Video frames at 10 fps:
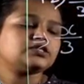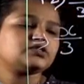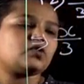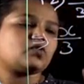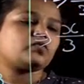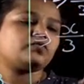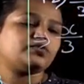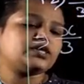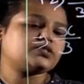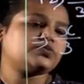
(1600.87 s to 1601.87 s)
So
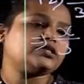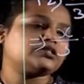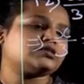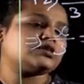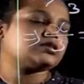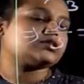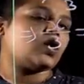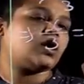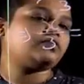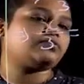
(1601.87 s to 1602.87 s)
first we'll
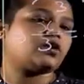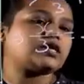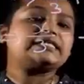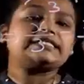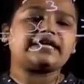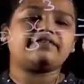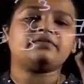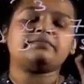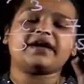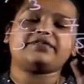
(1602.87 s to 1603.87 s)
solve for
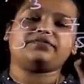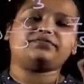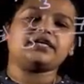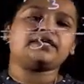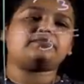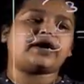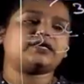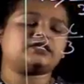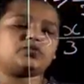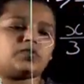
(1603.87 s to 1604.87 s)
7 by 15
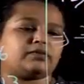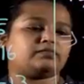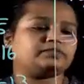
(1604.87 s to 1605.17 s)
minus 1.